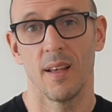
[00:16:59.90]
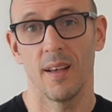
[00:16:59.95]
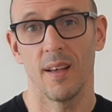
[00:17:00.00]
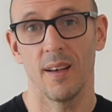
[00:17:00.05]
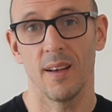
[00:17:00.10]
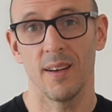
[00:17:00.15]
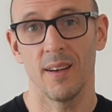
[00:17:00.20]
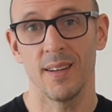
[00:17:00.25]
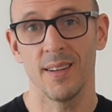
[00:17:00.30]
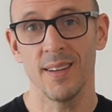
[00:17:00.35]

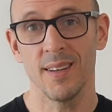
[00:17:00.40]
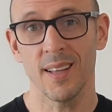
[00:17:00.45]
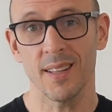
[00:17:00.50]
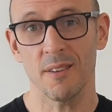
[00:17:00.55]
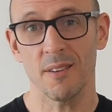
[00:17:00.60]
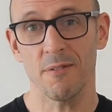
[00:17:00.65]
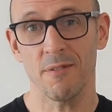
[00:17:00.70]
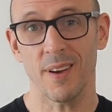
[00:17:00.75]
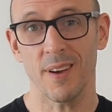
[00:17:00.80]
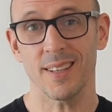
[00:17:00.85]
Another
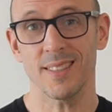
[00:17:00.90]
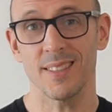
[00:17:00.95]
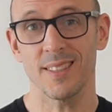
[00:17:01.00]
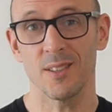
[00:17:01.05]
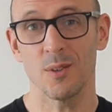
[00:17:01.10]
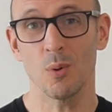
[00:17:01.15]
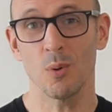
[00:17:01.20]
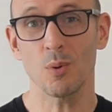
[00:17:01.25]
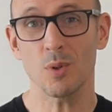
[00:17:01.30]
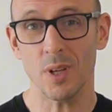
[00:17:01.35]
factor that
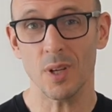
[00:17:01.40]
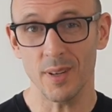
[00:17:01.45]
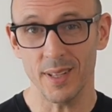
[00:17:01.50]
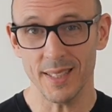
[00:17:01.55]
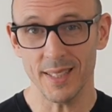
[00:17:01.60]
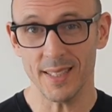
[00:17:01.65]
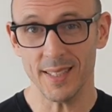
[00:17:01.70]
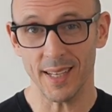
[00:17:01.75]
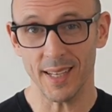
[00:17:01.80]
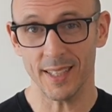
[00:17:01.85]
you also need
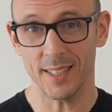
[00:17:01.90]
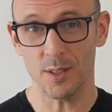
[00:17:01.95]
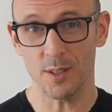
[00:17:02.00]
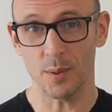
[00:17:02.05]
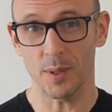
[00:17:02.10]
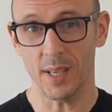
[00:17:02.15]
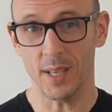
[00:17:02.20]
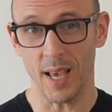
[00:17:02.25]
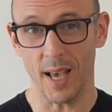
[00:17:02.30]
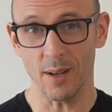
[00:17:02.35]
to take into
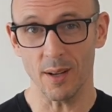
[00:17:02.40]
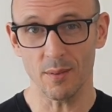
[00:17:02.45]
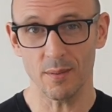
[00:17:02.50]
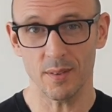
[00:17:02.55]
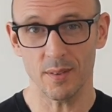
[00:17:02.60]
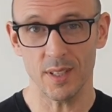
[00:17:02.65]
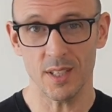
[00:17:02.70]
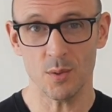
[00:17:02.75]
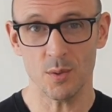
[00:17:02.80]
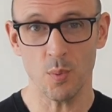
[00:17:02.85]
account
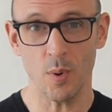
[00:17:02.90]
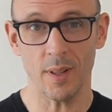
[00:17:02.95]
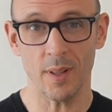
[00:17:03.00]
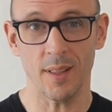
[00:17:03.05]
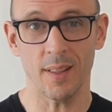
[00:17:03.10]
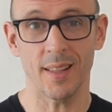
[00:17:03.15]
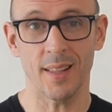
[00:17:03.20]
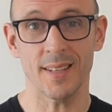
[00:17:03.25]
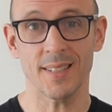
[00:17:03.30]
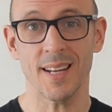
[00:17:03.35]
is whether
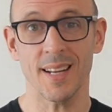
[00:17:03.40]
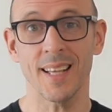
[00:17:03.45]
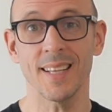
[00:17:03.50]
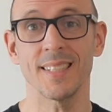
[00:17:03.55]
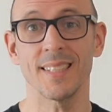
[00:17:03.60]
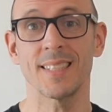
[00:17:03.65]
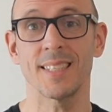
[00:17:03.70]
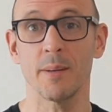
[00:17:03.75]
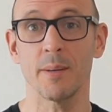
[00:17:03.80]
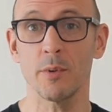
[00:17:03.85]
there's an
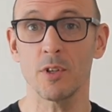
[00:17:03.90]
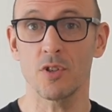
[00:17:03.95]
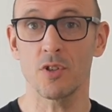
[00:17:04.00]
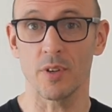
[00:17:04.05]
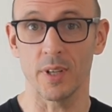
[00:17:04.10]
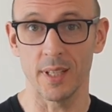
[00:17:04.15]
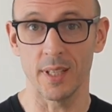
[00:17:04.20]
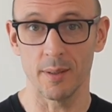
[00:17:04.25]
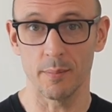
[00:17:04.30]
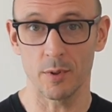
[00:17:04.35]

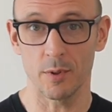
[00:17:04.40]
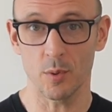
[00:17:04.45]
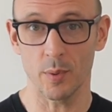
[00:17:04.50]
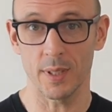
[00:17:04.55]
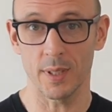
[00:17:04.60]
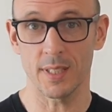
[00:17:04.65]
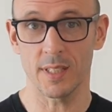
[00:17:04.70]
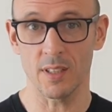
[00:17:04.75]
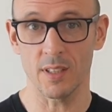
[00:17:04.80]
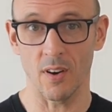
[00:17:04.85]
asymmetry between
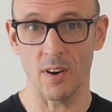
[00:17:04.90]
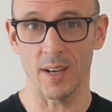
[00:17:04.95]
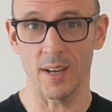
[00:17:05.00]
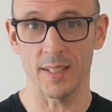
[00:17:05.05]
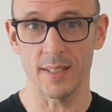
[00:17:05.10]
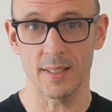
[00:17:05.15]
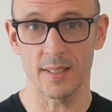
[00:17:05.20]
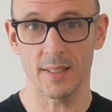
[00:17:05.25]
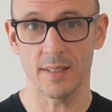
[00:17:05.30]
sides.